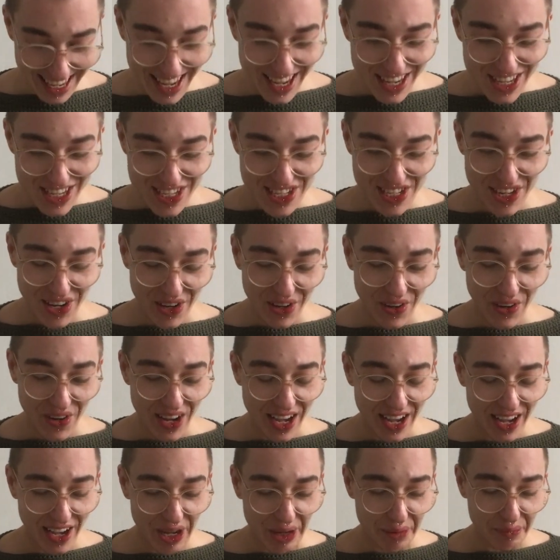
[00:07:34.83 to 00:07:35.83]
So
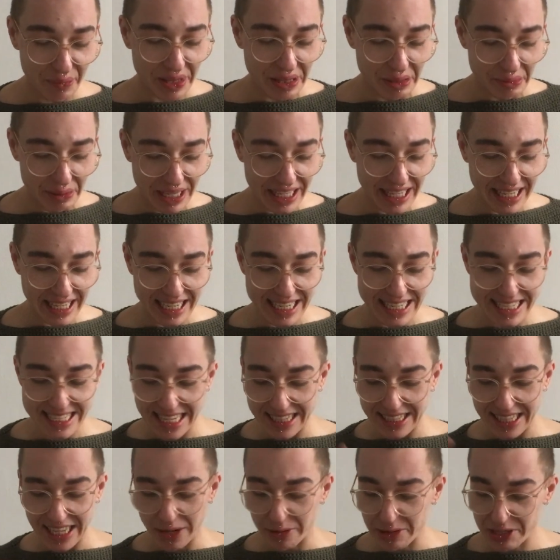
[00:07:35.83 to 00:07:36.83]
in the beginning I said
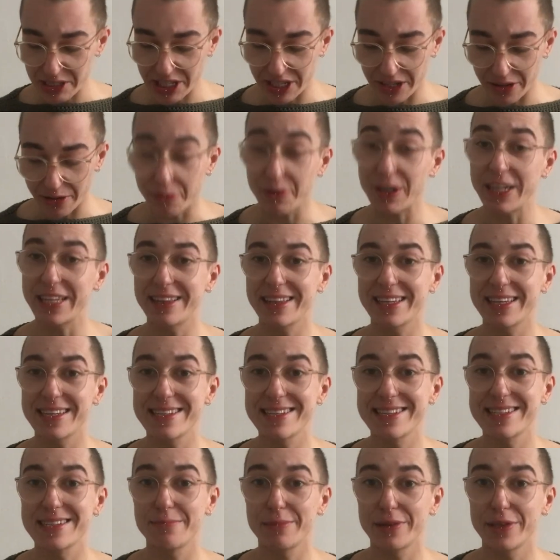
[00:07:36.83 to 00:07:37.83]
that I was going to read this
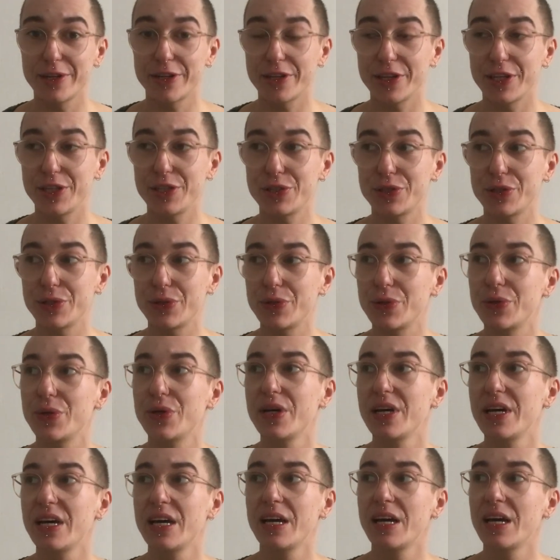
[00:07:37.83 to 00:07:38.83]
similarly to
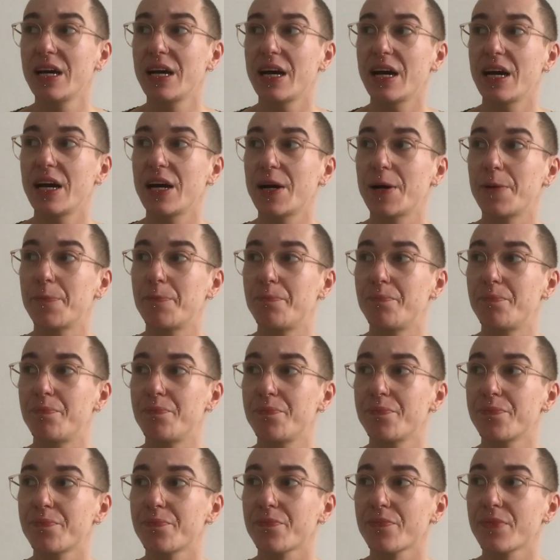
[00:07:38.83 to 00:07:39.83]

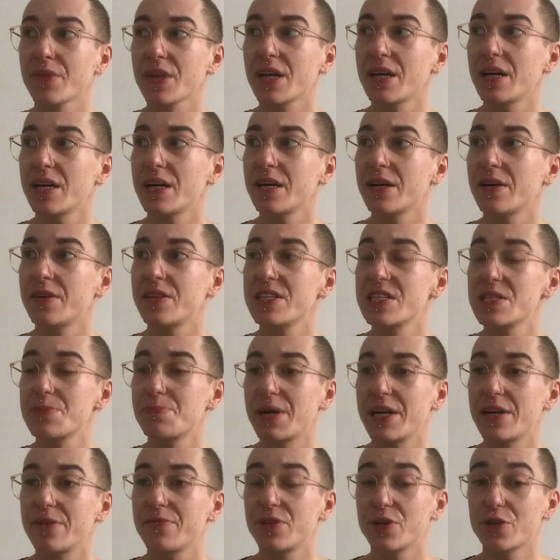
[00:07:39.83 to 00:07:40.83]
the
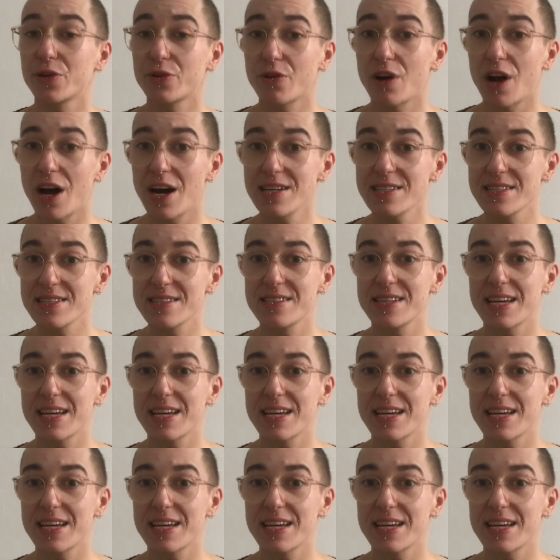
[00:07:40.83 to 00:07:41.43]
spread of the cross.